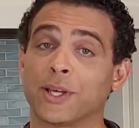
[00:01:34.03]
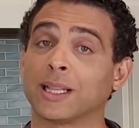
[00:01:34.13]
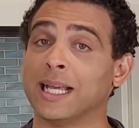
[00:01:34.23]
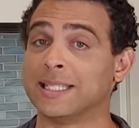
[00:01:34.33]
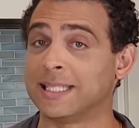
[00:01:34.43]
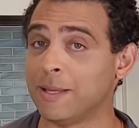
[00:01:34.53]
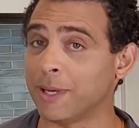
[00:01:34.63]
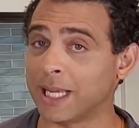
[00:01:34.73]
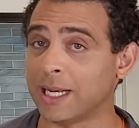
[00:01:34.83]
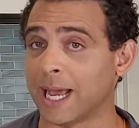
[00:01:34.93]
the
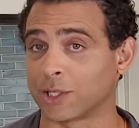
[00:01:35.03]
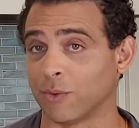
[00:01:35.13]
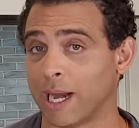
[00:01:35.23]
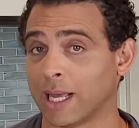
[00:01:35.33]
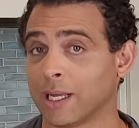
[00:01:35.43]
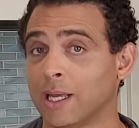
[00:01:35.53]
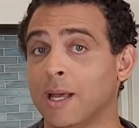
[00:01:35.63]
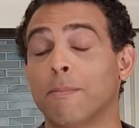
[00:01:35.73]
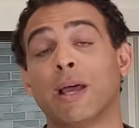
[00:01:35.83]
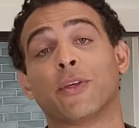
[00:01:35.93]
glycemic index rating
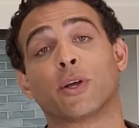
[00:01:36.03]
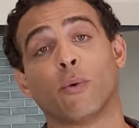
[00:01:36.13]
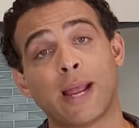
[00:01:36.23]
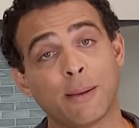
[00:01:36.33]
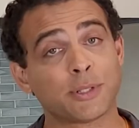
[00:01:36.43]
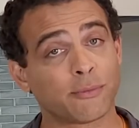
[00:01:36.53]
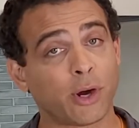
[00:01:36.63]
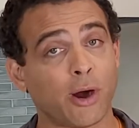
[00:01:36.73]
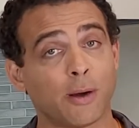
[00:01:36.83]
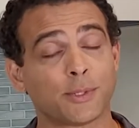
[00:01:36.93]
by the grams of
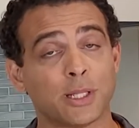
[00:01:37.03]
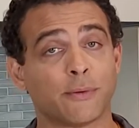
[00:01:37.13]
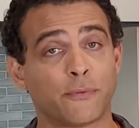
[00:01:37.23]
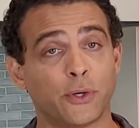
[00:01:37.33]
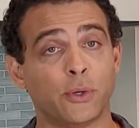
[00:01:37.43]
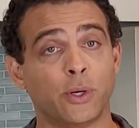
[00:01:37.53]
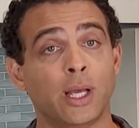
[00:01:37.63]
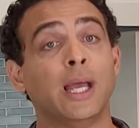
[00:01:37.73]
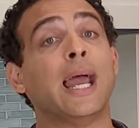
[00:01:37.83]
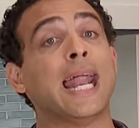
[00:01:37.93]
carbs in the food
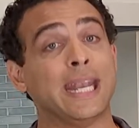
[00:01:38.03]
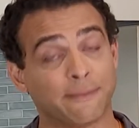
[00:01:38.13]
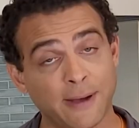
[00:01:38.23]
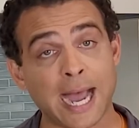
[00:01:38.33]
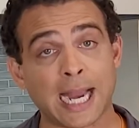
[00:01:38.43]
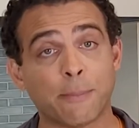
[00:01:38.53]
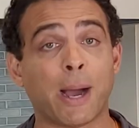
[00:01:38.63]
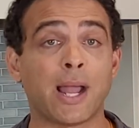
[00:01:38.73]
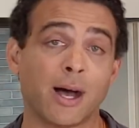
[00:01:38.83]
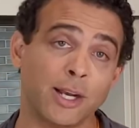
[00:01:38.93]
and divide
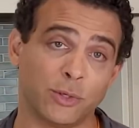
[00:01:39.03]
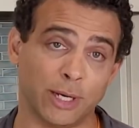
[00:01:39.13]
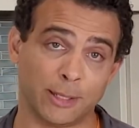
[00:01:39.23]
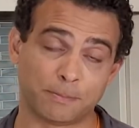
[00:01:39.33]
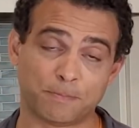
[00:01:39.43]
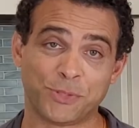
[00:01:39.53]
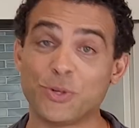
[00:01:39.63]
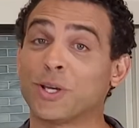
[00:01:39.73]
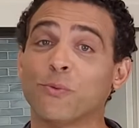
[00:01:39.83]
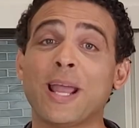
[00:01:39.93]
by 100.
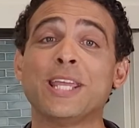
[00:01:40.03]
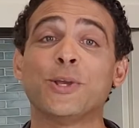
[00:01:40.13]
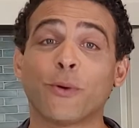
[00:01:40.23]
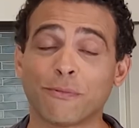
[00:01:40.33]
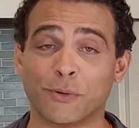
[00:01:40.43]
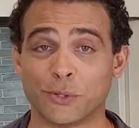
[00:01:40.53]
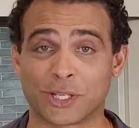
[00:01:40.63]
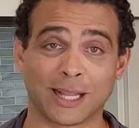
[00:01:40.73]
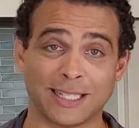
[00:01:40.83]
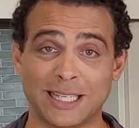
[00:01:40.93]
You can rate your
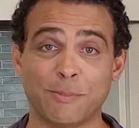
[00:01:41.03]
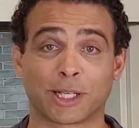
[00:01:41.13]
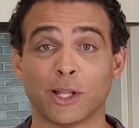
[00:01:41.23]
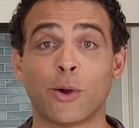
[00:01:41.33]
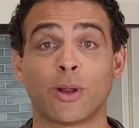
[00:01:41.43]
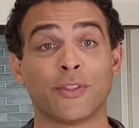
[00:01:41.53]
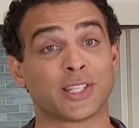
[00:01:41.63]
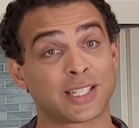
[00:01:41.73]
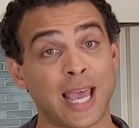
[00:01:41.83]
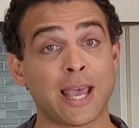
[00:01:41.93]
food's glycemic load on the
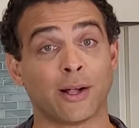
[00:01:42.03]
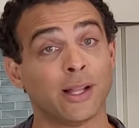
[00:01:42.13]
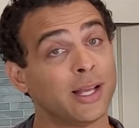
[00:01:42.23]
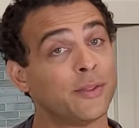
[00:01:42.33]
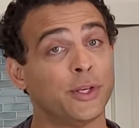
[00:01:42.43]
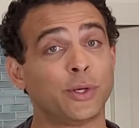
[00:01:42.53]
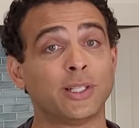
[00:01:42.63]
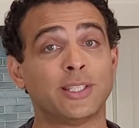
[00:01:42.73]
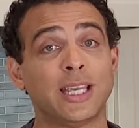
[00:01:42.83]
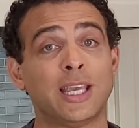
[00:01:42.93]
scale that you
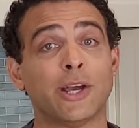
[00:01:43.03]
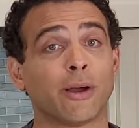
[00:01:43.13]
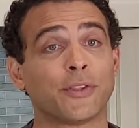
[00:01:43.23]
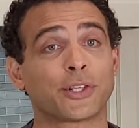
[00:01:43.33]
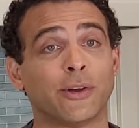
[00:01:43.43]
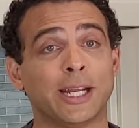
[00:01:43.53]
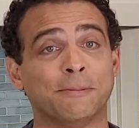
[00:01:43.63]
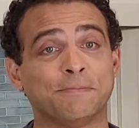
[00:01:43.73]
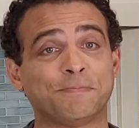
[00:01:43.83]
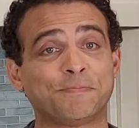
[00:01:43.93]
can see here on the screen.